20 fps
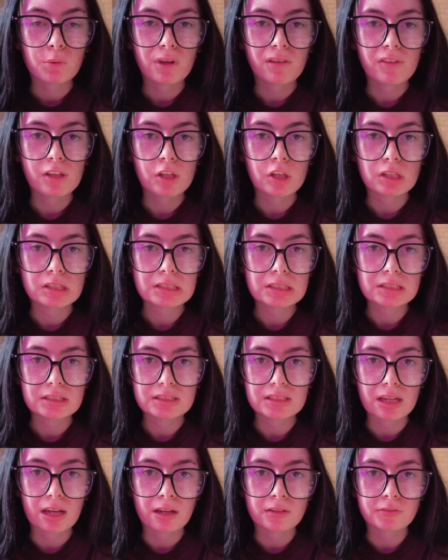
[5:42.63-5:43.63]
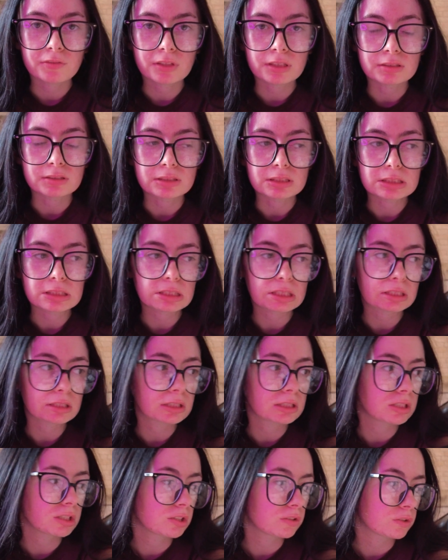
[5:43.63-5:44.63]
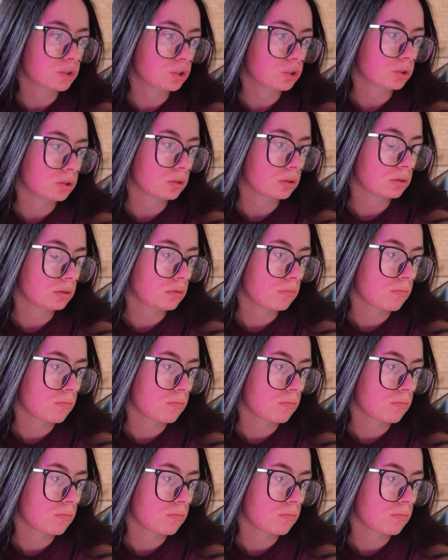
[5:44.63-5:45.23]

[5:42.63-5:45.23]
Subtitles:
We have a lot to decide, friends, that is for sure.